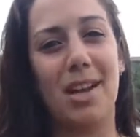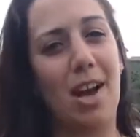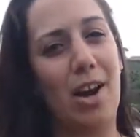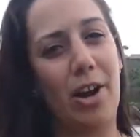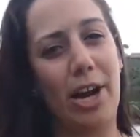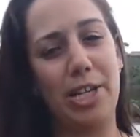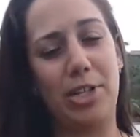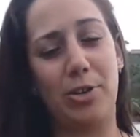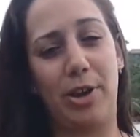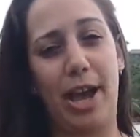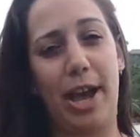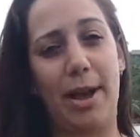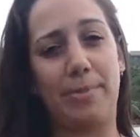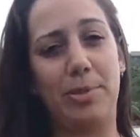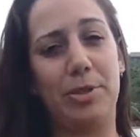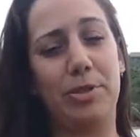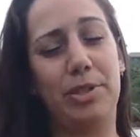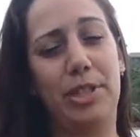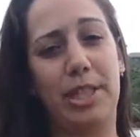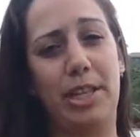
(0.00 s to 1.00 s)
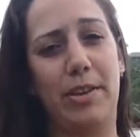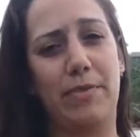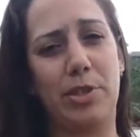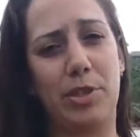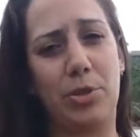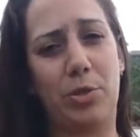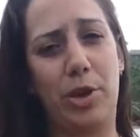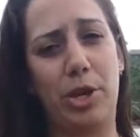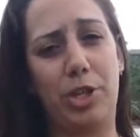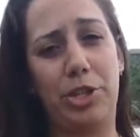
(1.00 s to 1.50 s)
Alright, so I absolutely love
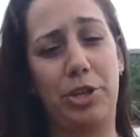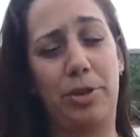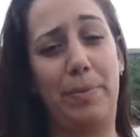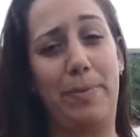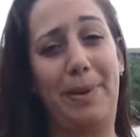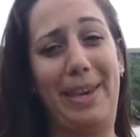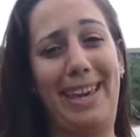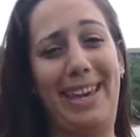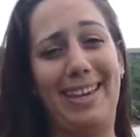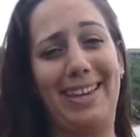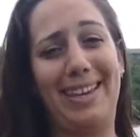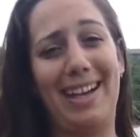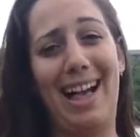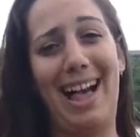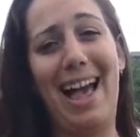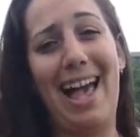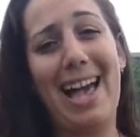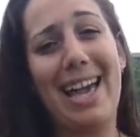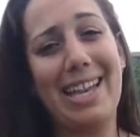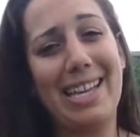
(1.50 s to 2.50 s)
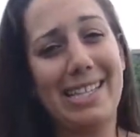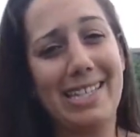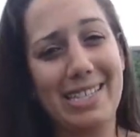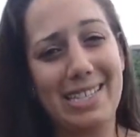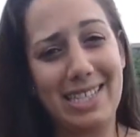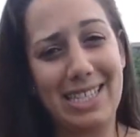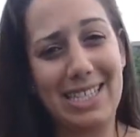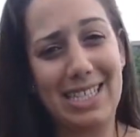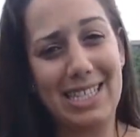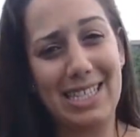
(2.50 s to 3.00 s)
this question because
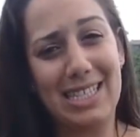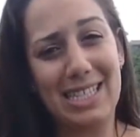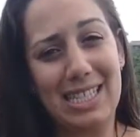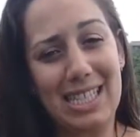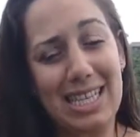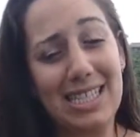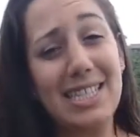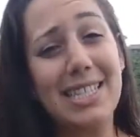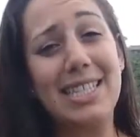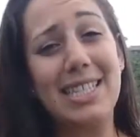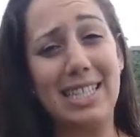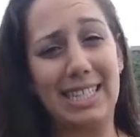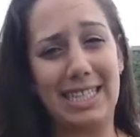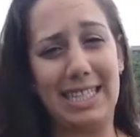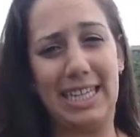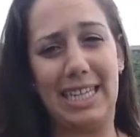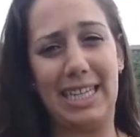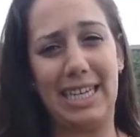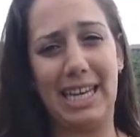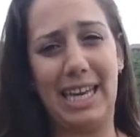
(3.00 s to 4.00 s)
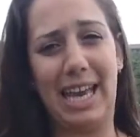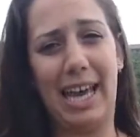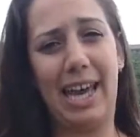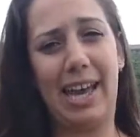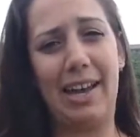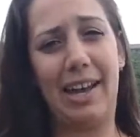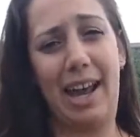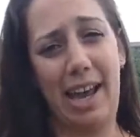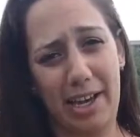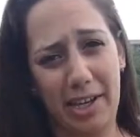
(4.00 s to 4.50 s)
it's silly
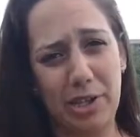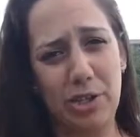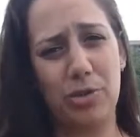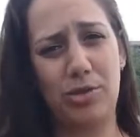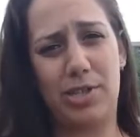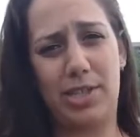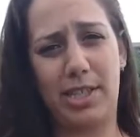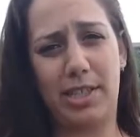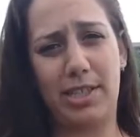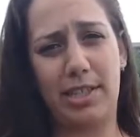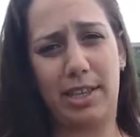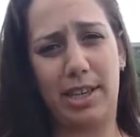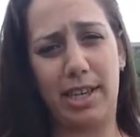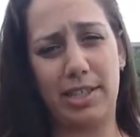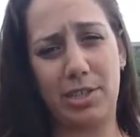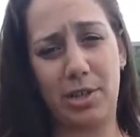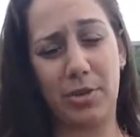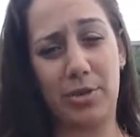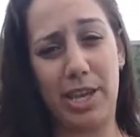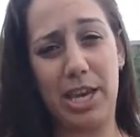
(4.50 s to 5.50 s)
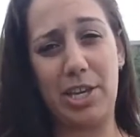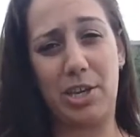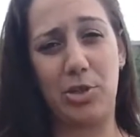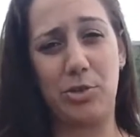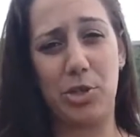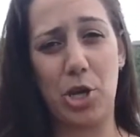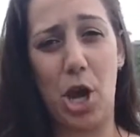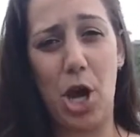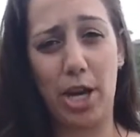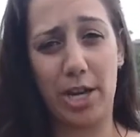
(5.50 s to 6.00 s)
and I can do silly. So thank
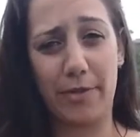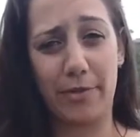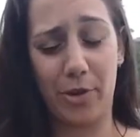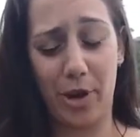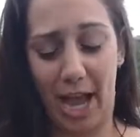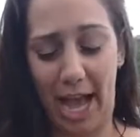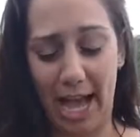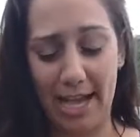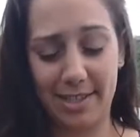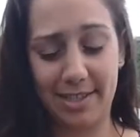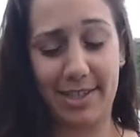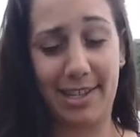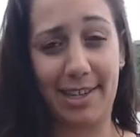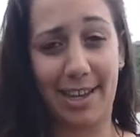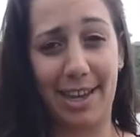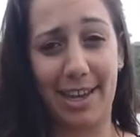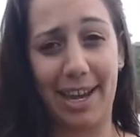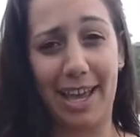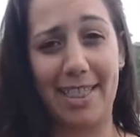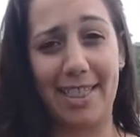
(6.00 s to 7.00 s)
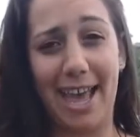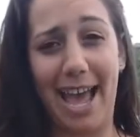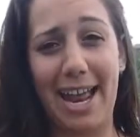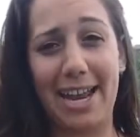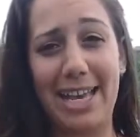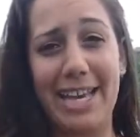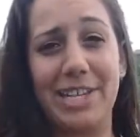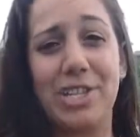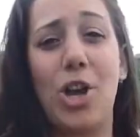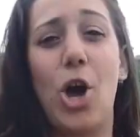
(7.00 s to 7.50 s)
you, Tawny, for asking it. And
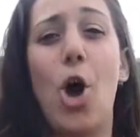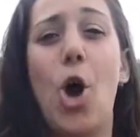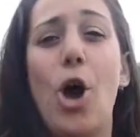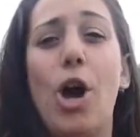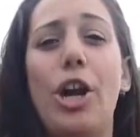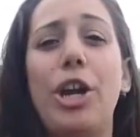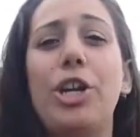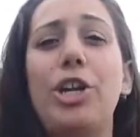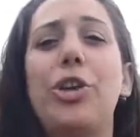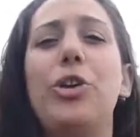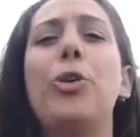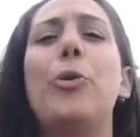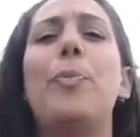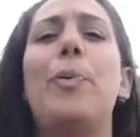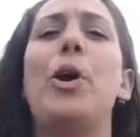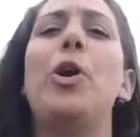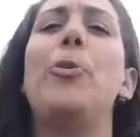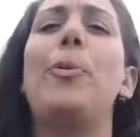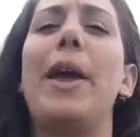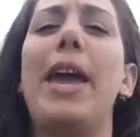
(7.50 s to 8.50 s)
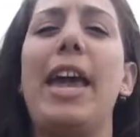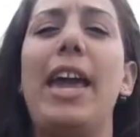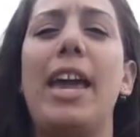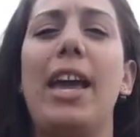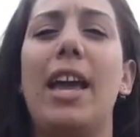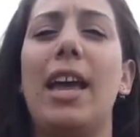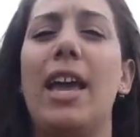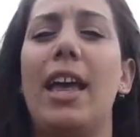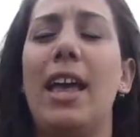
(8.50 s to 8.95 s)
that is, are you pooping?